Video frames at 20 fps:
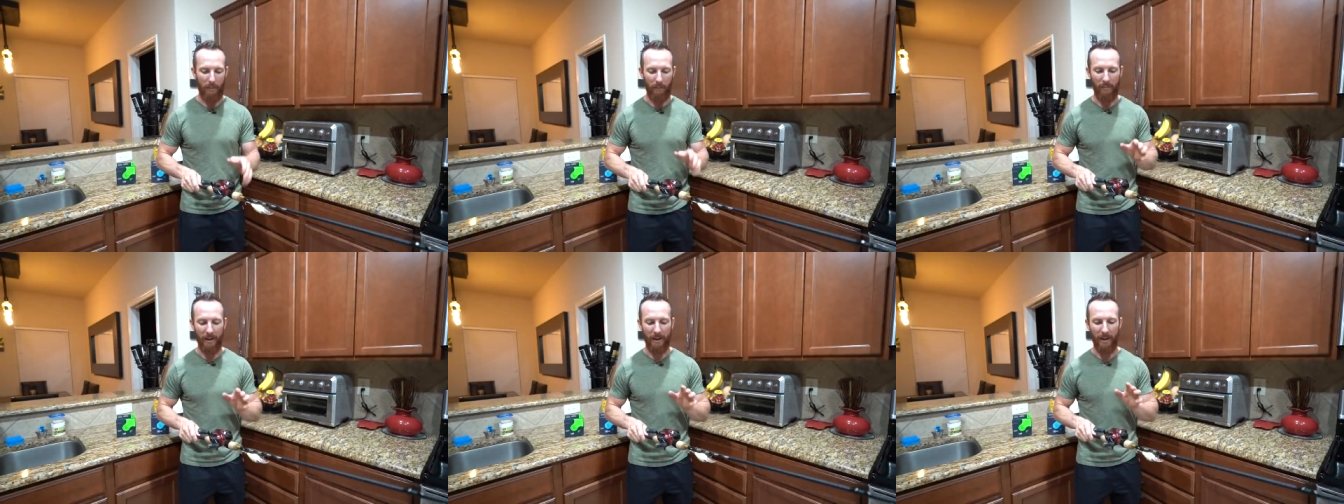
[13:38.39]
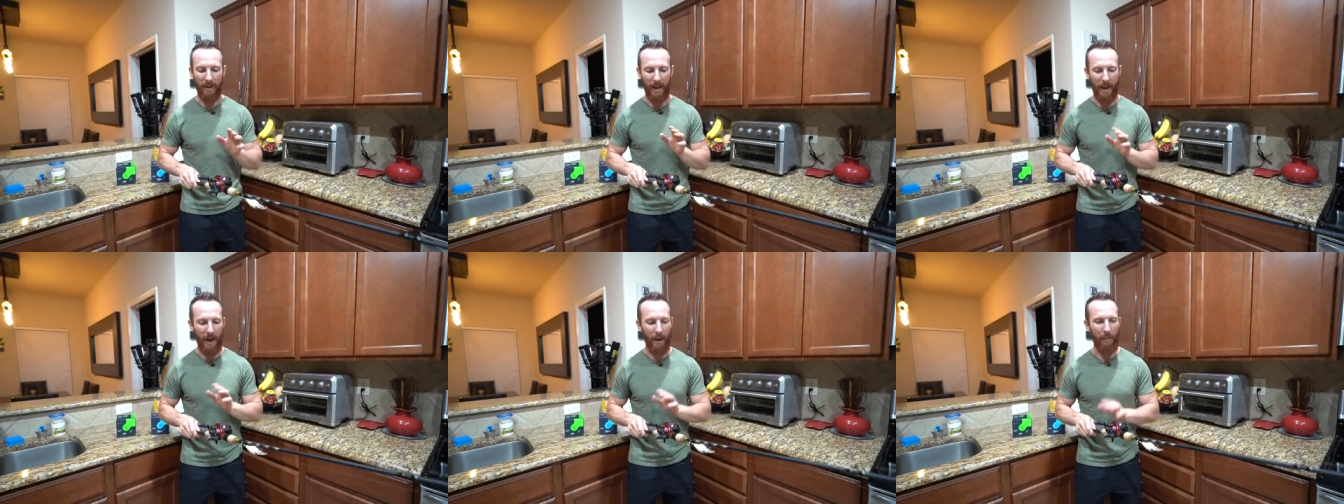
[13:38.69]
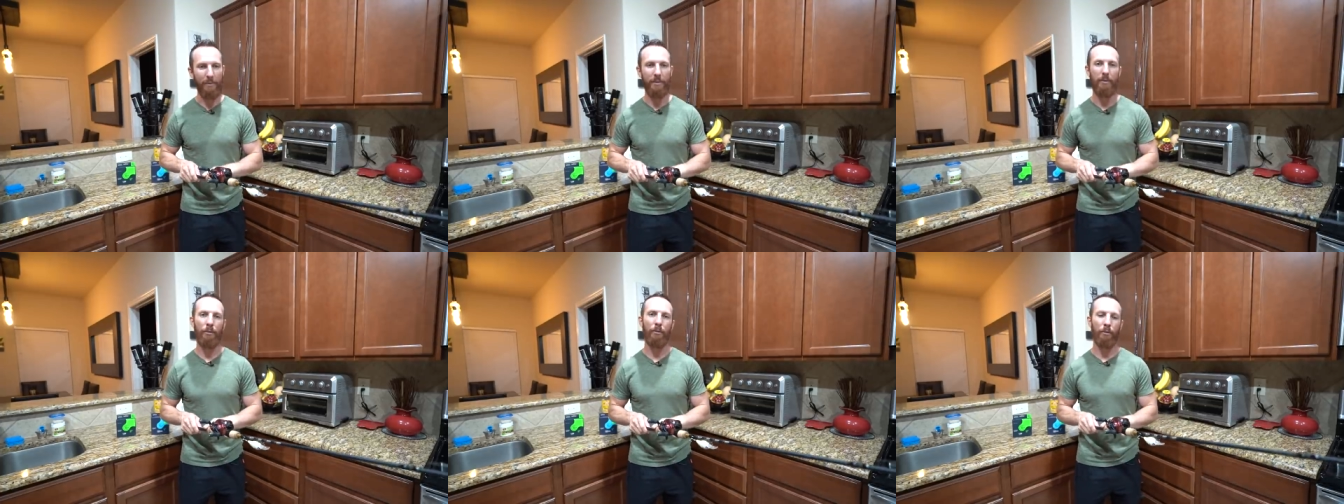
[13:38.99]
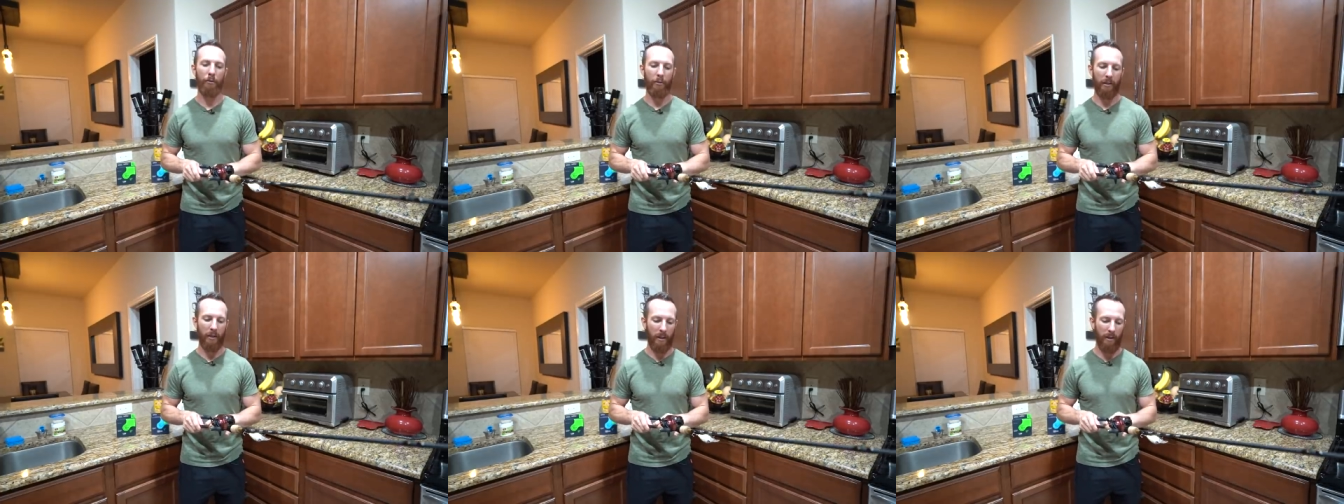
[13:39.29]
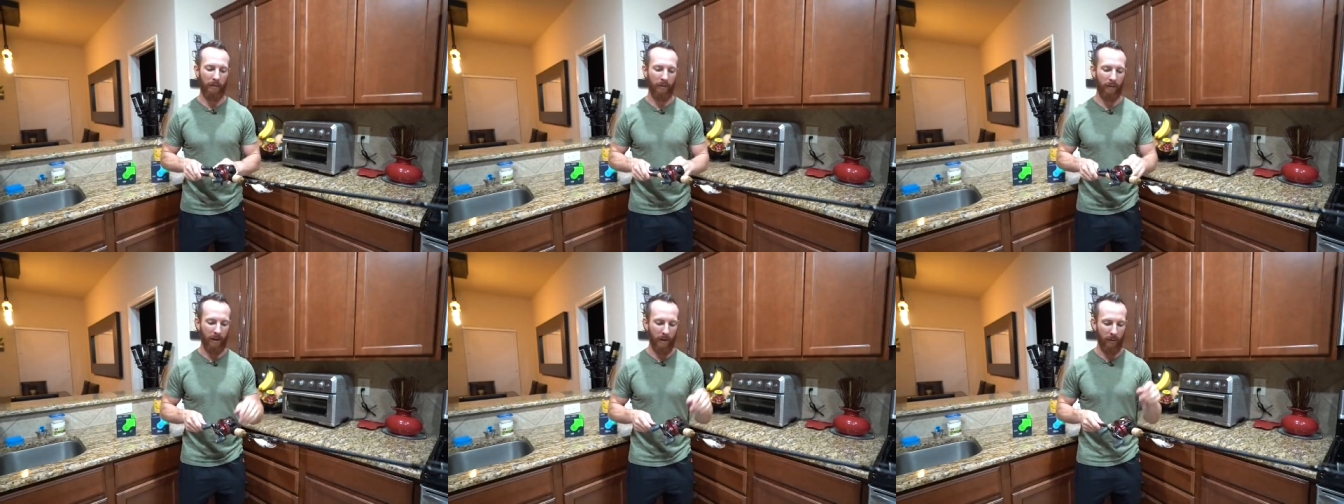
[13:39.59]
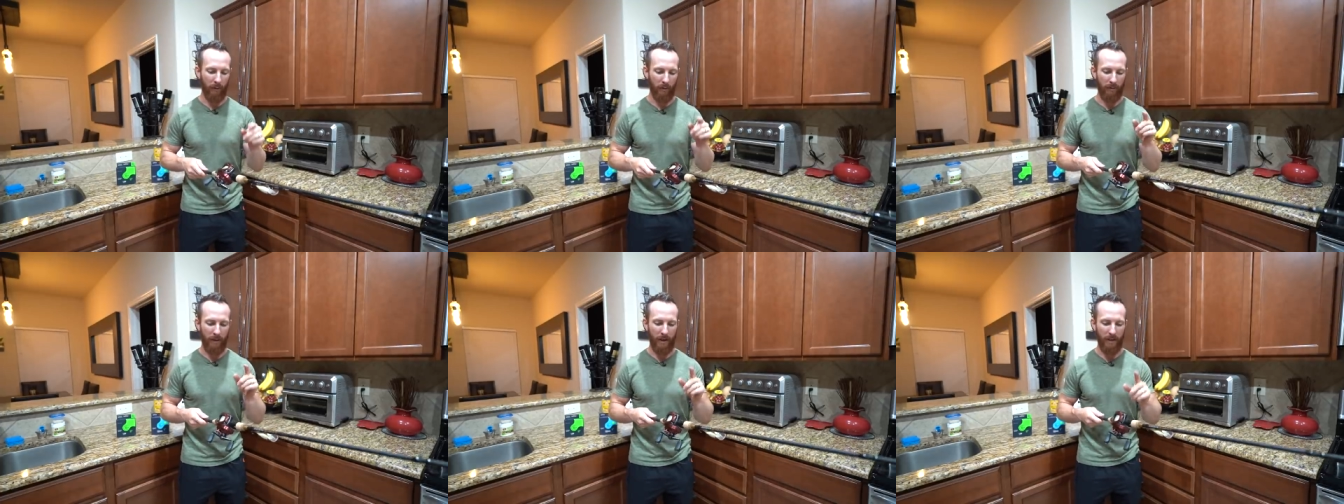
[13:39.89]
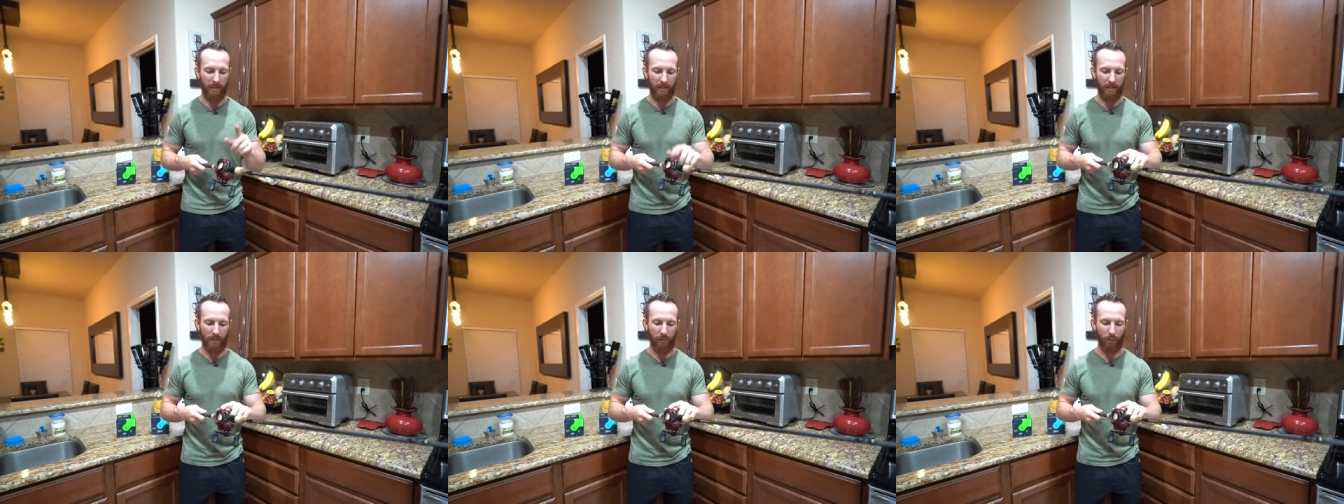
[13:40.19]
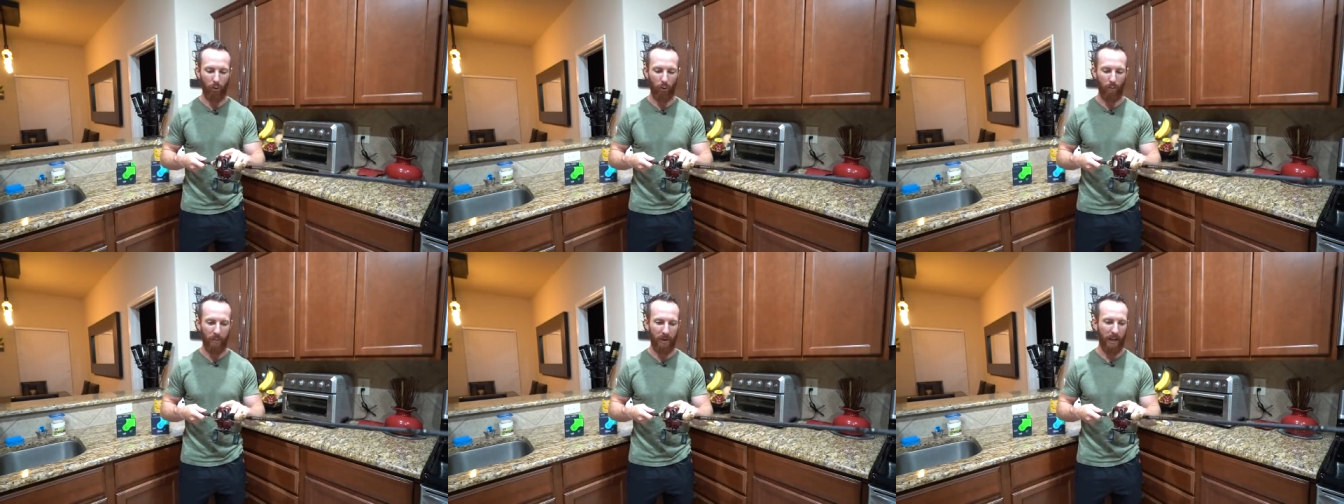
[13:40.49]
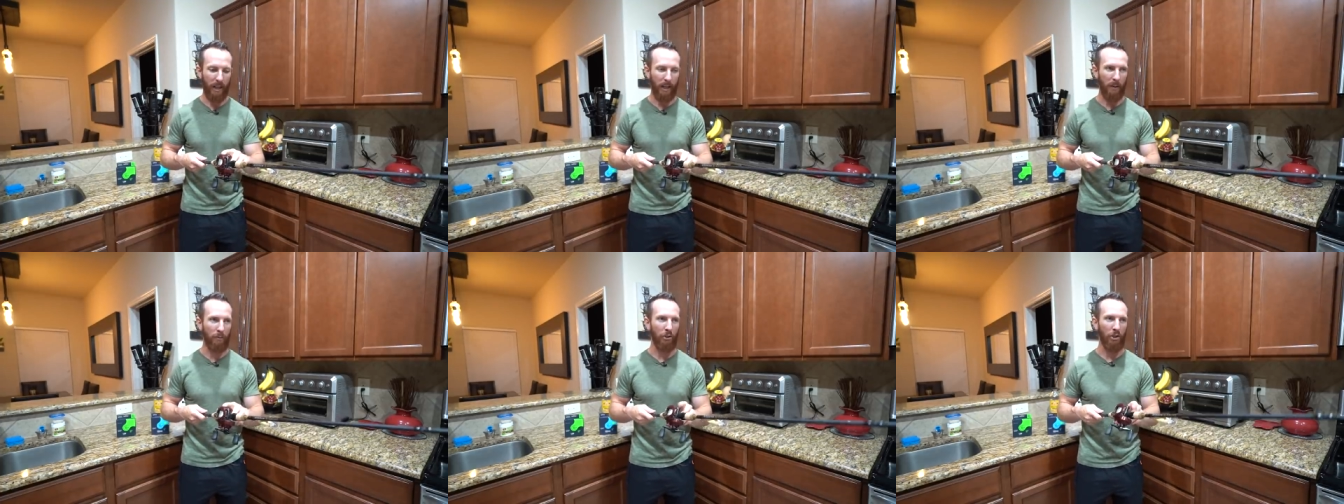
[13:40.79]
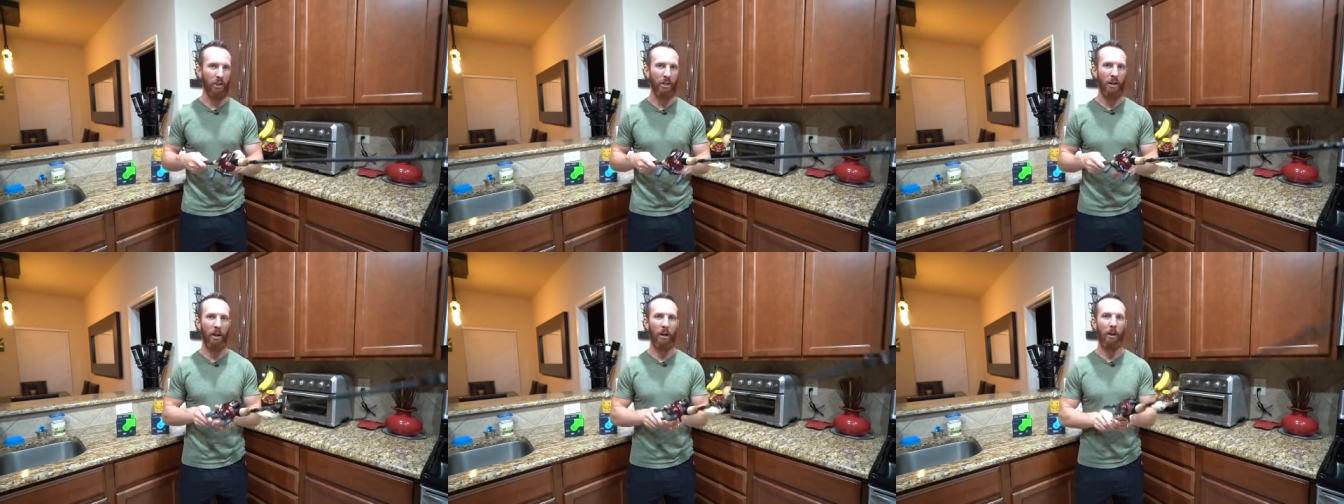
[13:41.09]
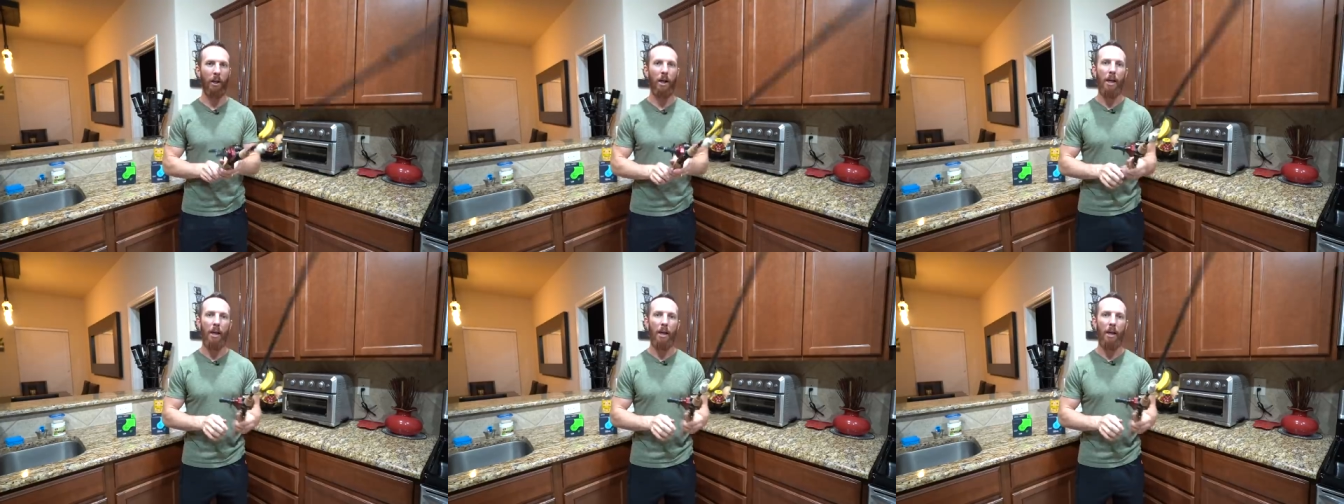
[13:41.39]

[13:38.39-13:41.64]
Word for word: Been absolutely loving it. And we've got the Scorpion MGL,